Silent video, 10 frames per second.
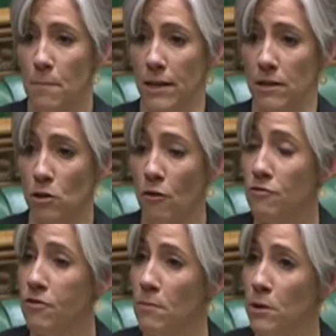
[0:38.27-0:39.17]
because
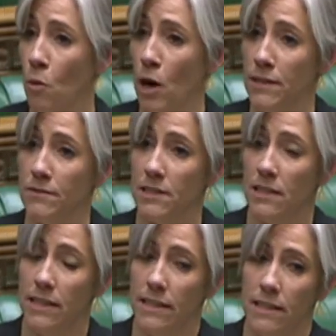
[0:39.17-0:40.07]
often for midwives,
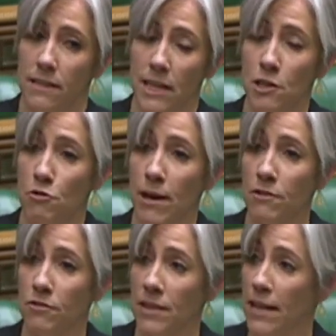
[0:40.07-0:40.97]
they
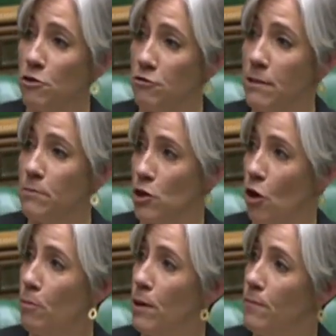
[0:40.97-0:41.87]
train for their dream
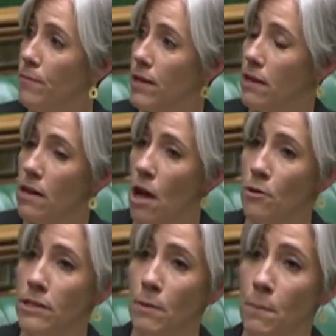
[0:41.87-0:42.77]
job,
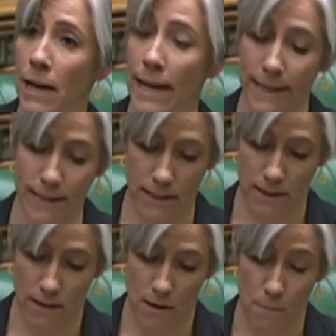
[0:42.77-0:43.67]
only to be plagued
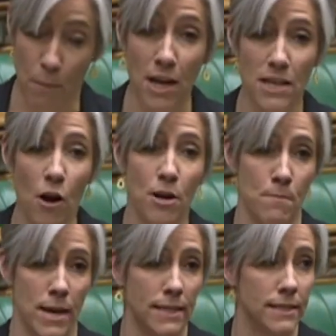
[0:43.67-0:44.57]
by
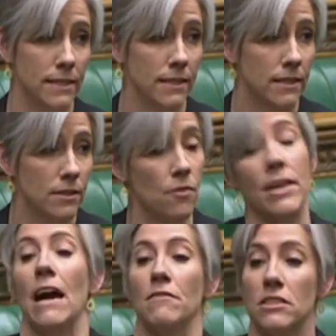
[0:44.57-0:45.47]
nightmares that
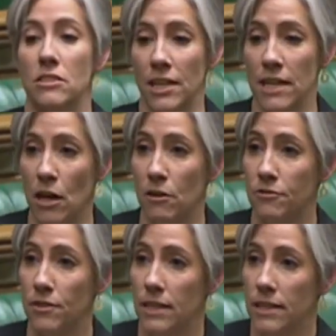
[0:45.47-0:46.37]
they haven't done
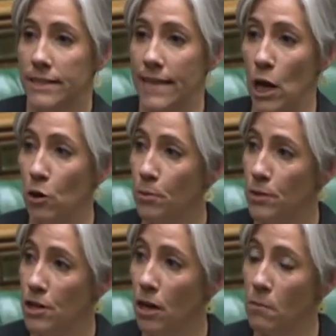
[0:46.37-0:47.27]
enough to help
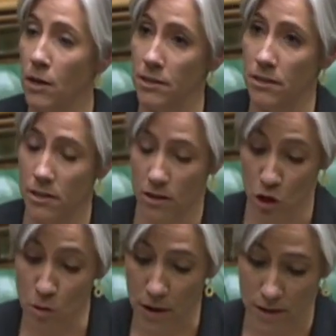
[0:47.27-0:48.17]
young mothers,
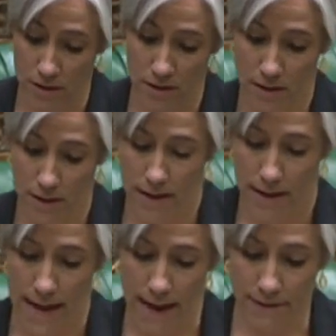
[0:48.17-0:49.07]
new mothers,
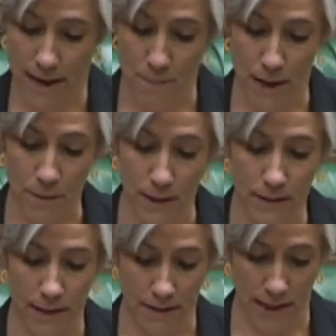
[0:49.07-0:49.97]
and their
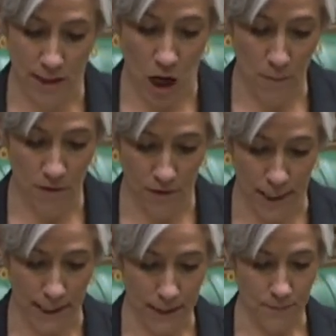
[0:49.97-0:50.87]
babies at their time of
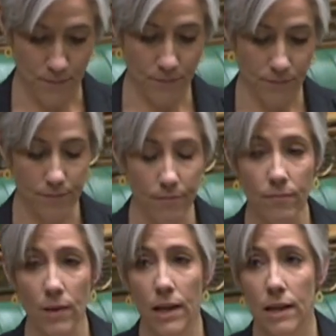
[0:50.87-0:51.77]
need.
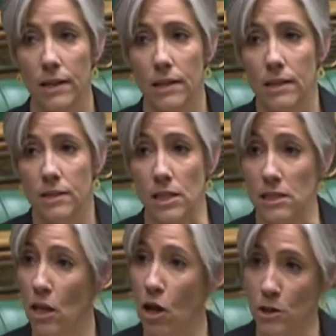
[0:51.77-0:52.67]

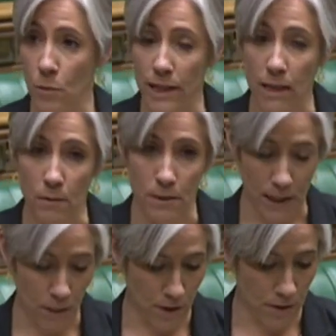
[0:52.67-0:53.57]
Just last week, I was
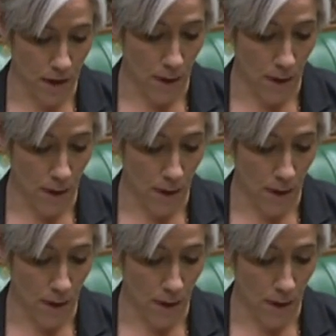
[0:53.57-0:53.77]
speaking with